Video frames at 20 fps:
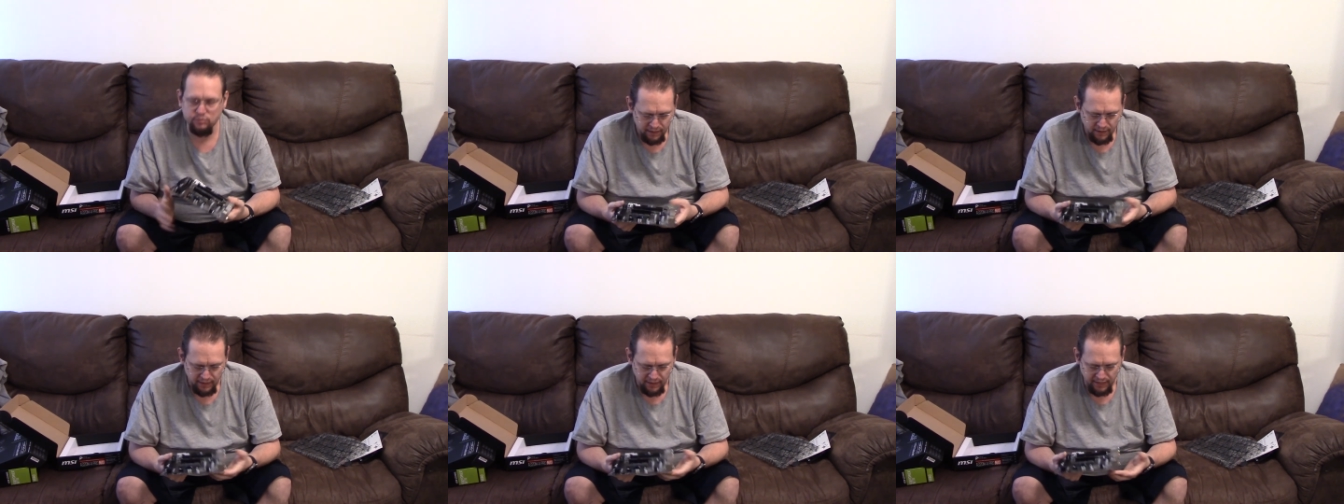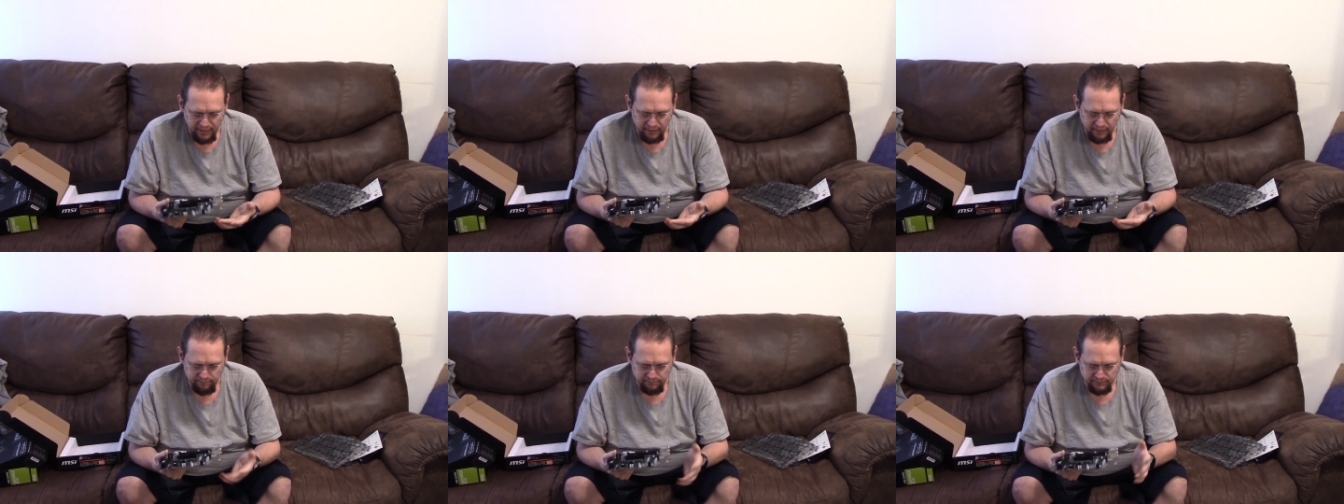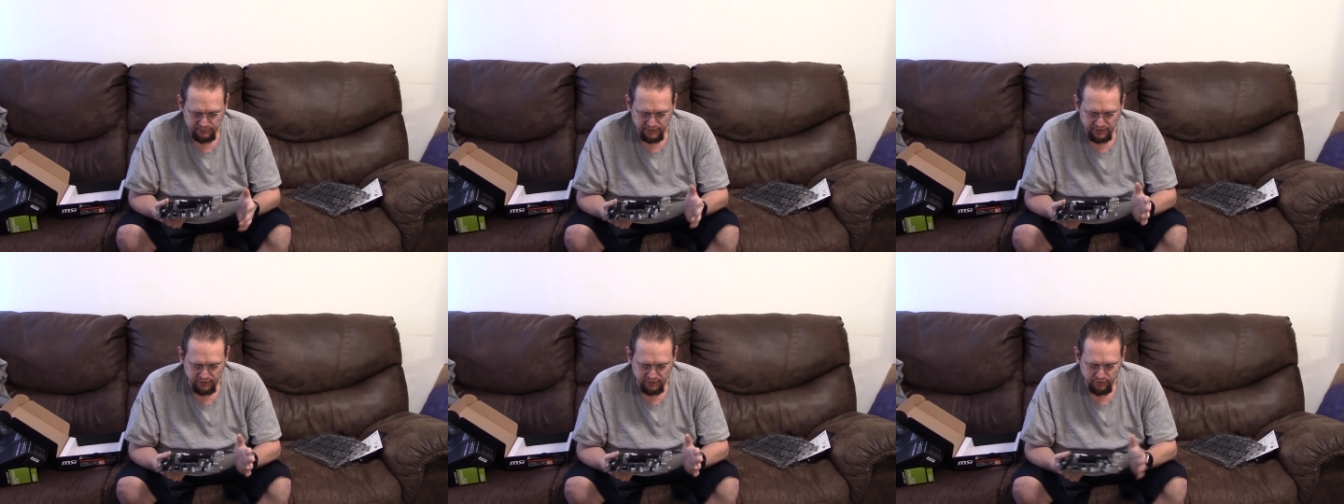
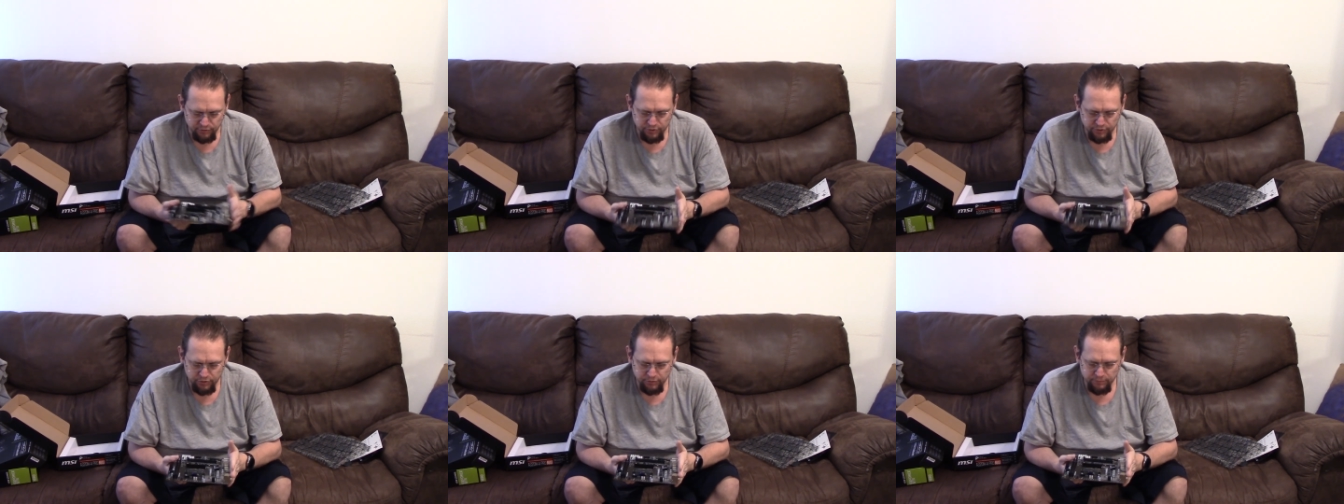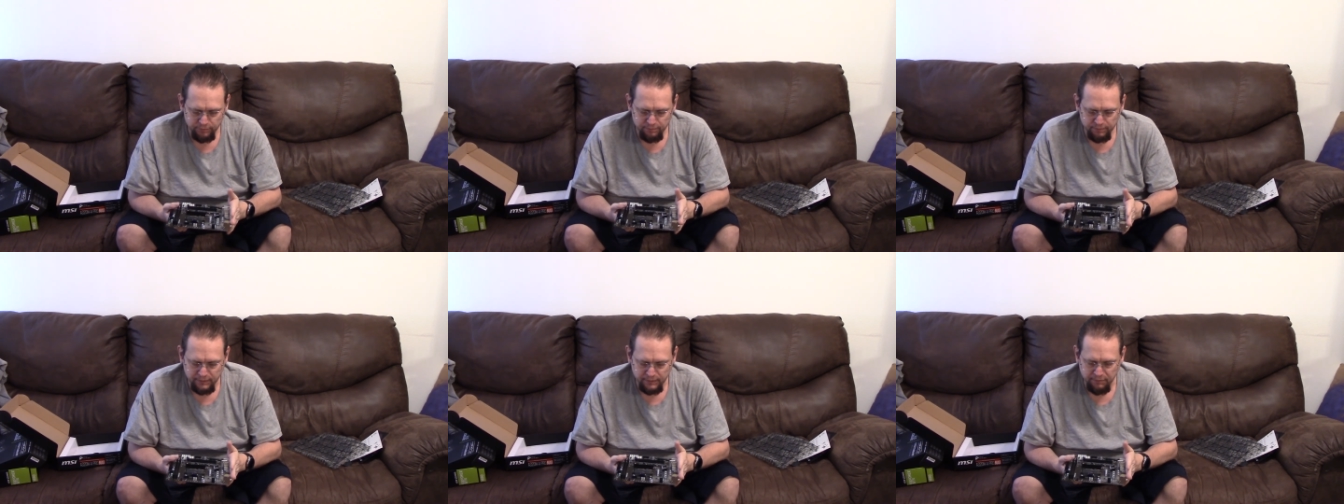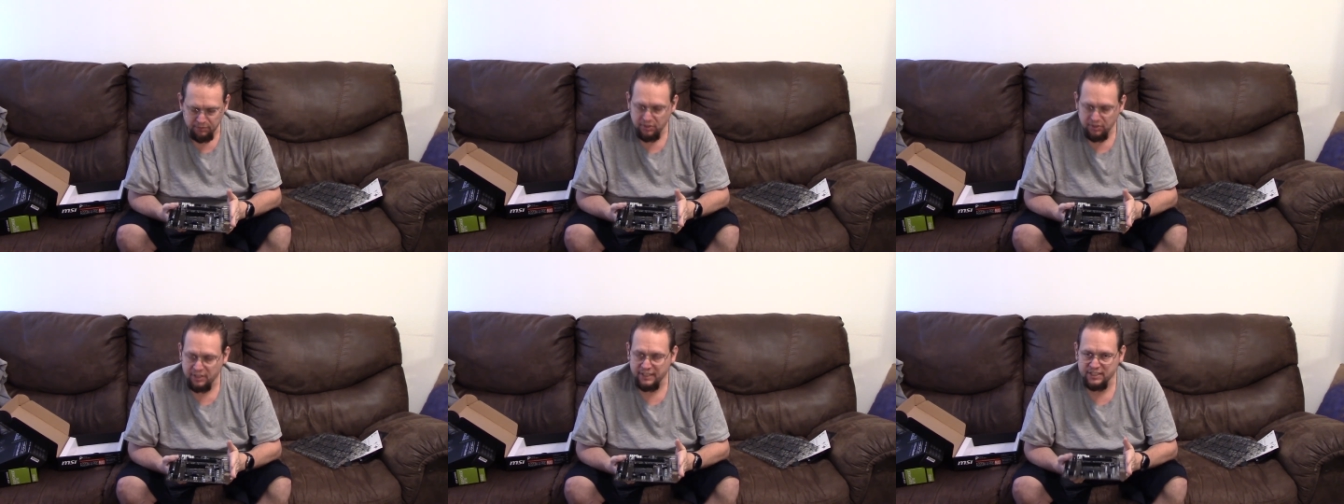The YouTube
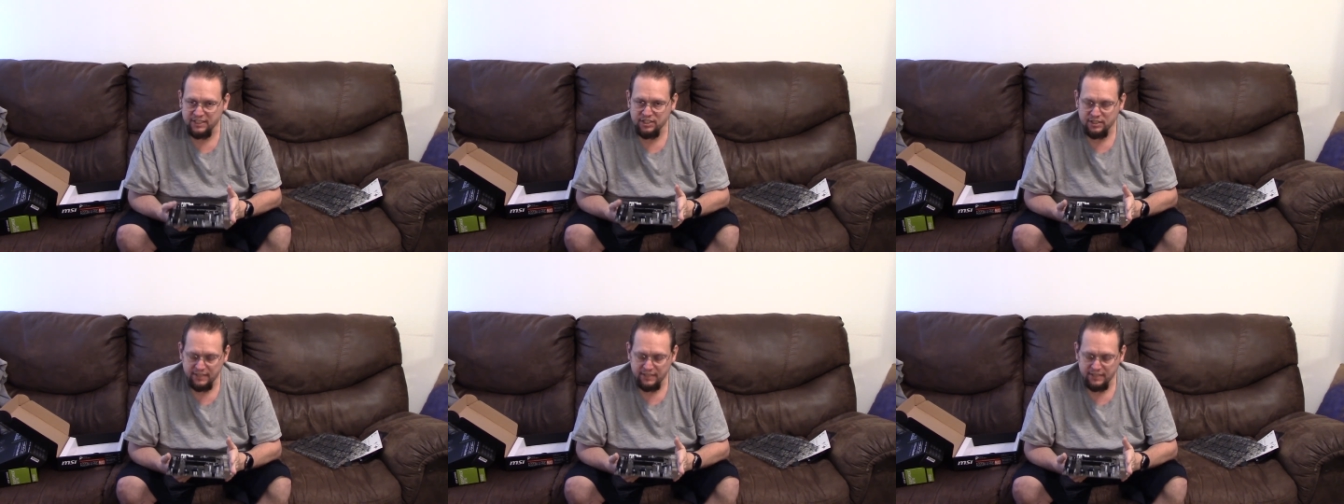community